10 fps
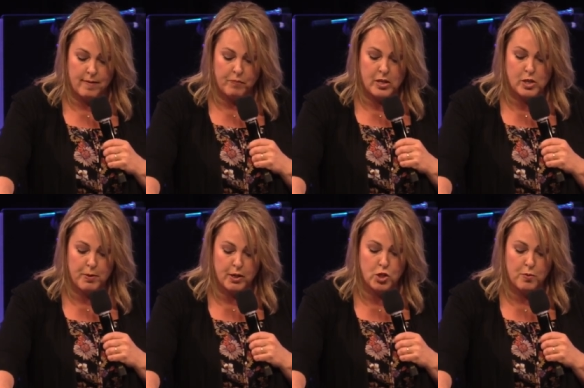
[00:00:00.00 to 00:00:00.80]

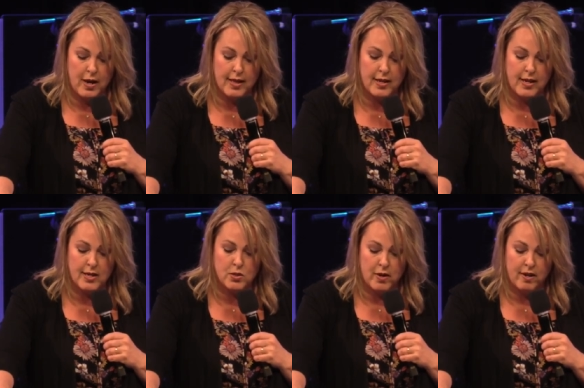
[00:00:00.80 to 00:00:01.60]
Spirituality
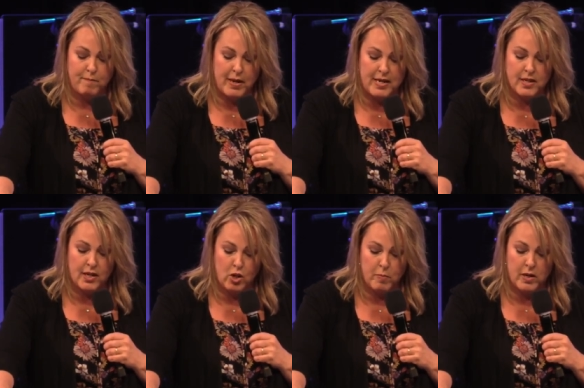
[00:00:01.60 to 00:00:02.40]
is one of basic
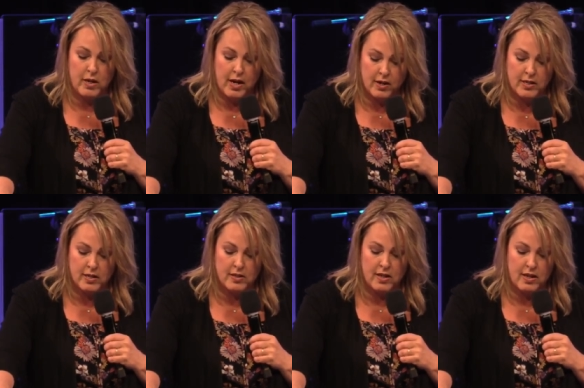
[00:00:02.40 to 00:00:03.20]
human
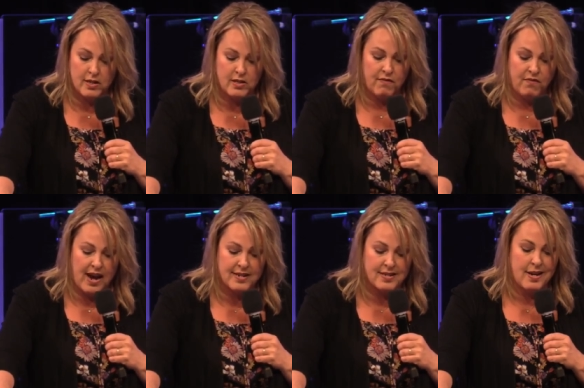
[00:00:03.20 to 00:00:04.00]
inheritance. It is, in
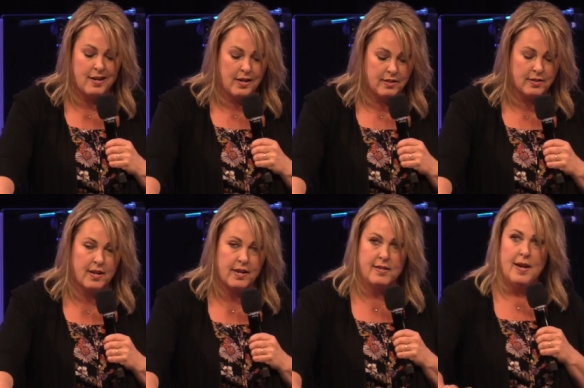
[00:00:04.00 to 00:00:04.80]
fact, an
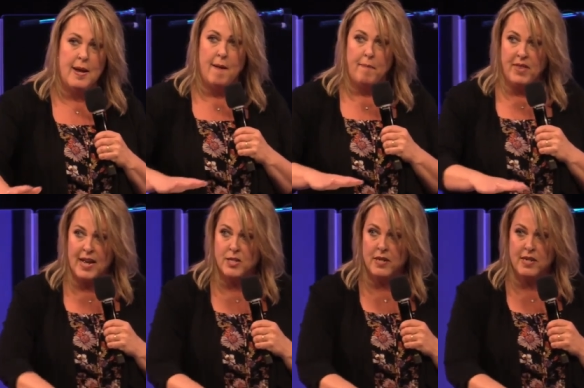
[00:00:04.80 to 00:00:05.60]
instinct.
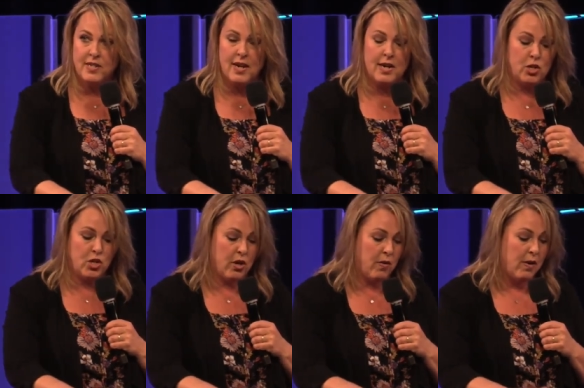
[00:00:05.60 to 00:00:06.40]
That's what his studies
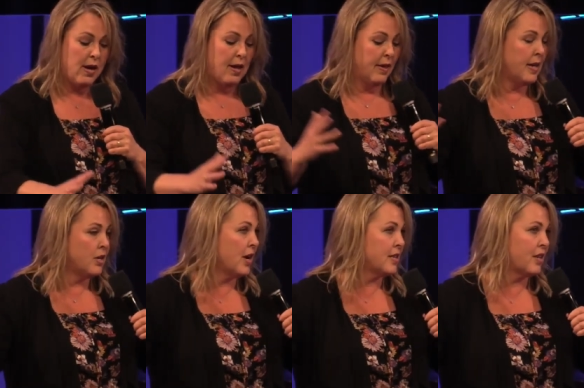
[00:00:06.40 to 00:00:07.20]
show. Then he
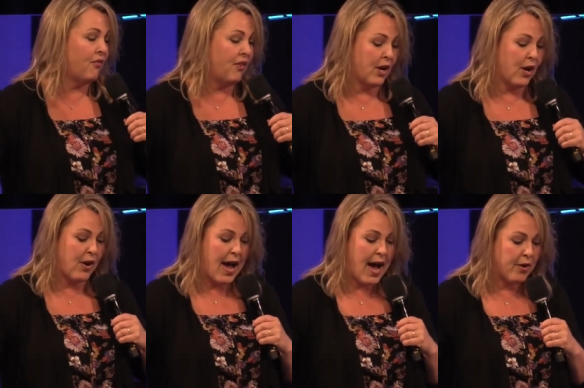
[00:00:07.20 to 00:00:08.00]
tries to figure out
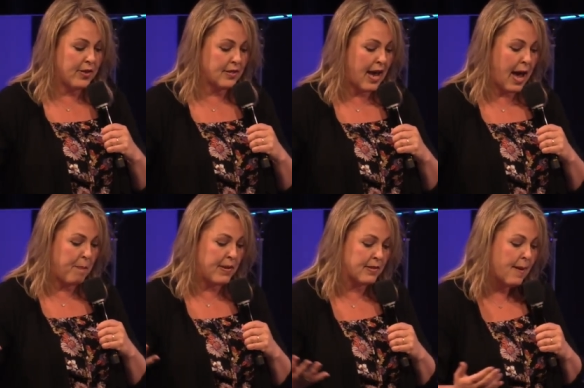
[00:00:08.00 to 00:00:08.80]
how this
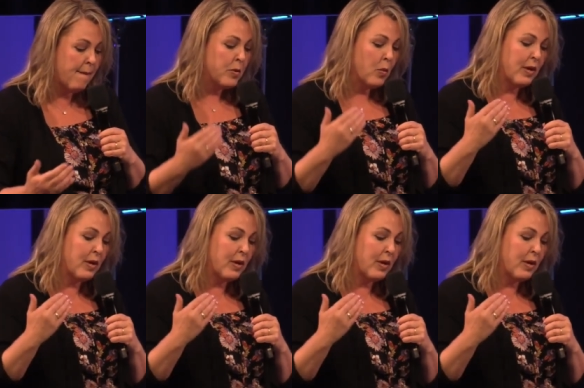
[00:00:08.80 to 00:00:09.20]
happens. What's